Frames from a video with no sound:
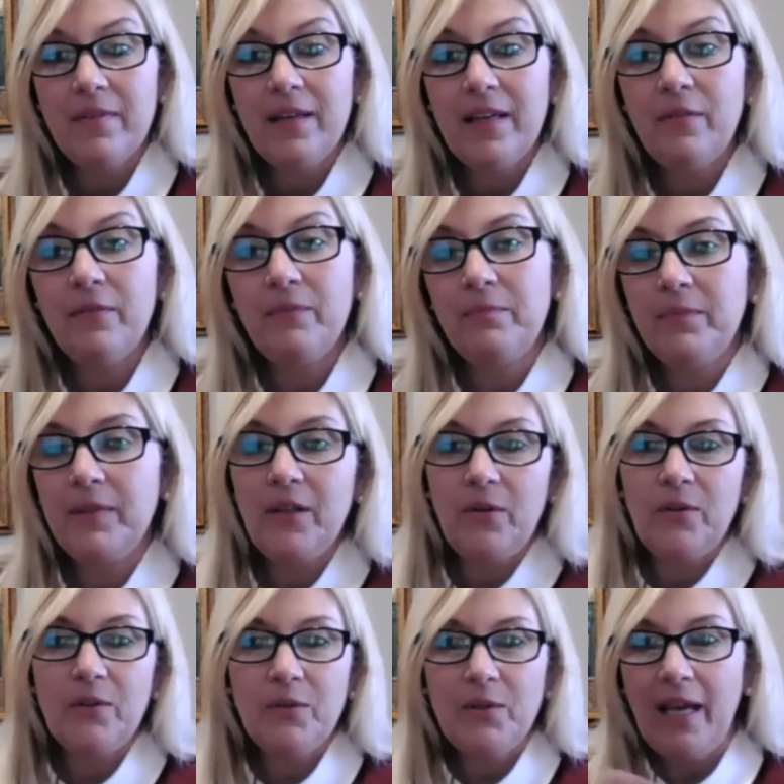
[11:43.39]
If
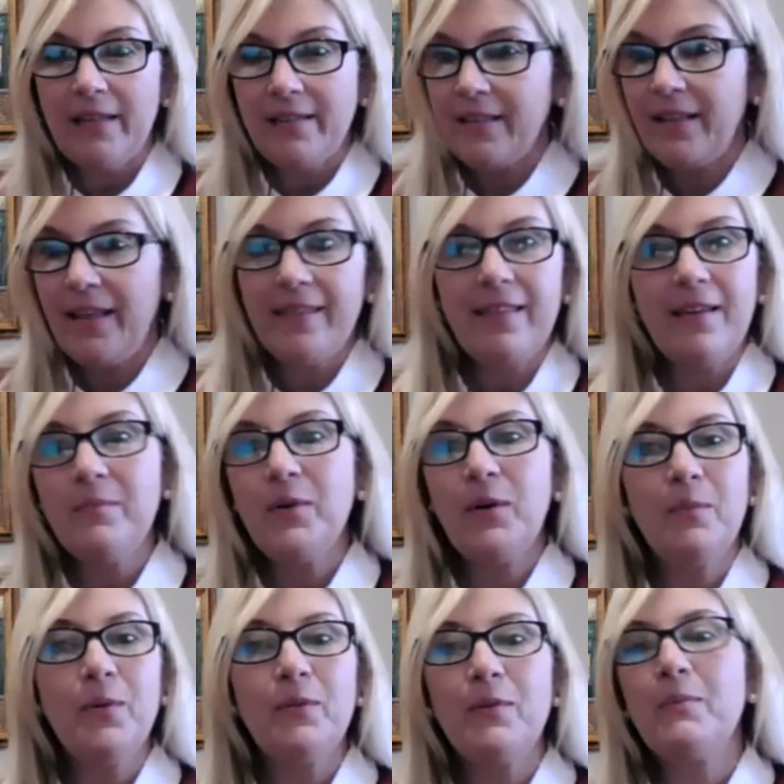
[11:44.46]
you tessellate them or
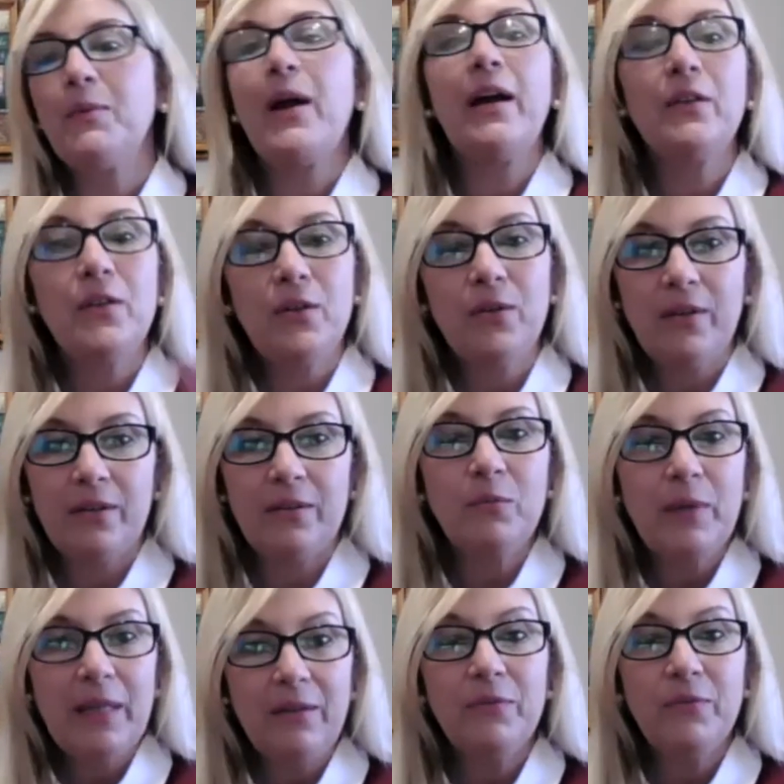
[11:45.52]
move them around,
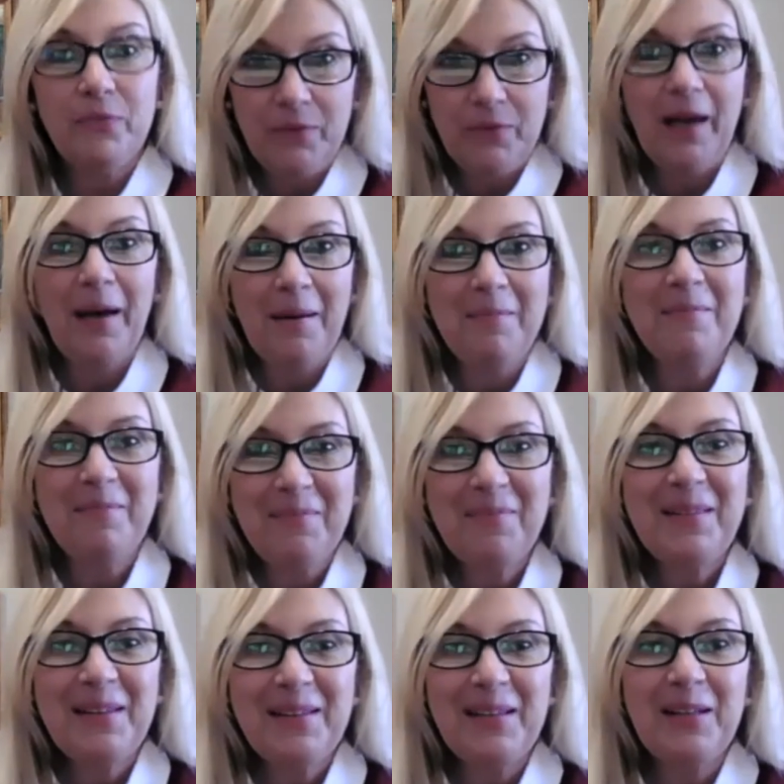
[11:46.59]
we've
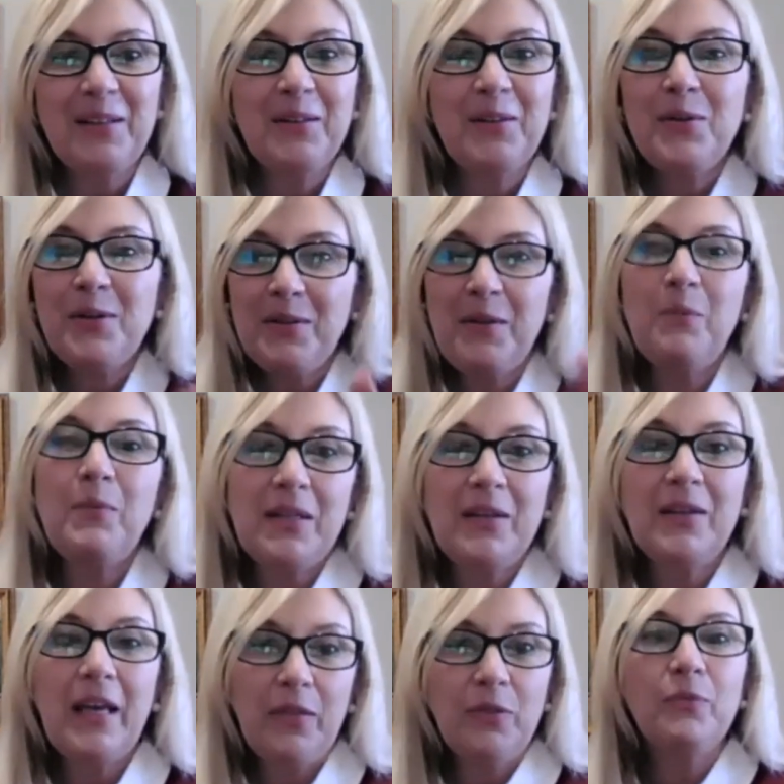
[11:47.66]
concluded that we could
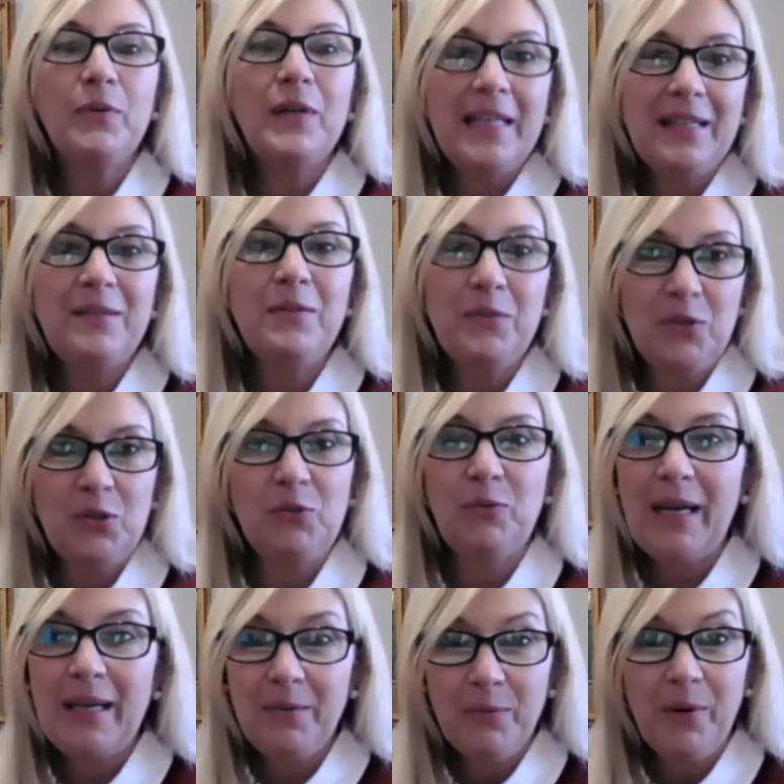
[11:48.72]
get 3
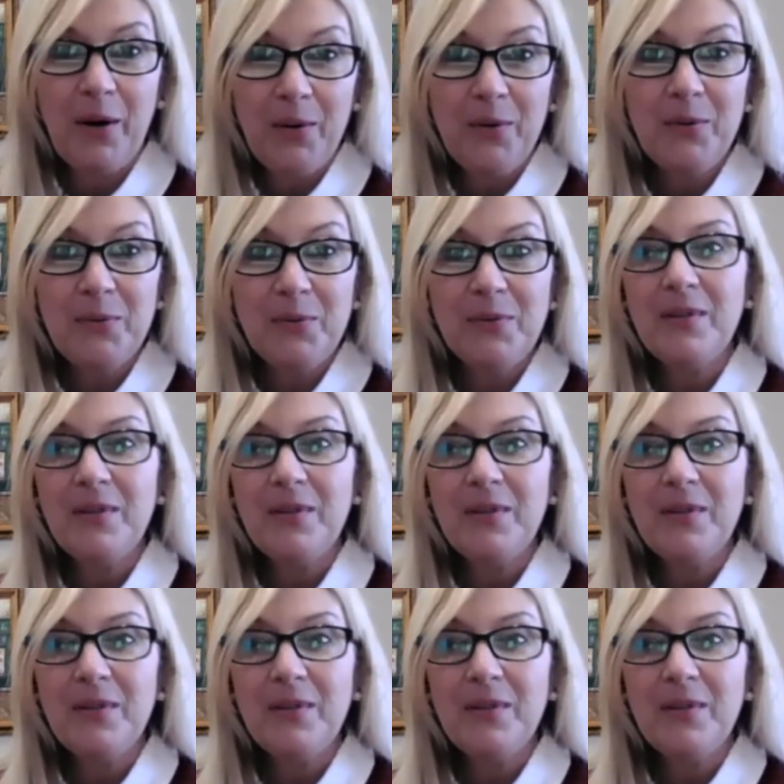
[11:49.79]
straight rows,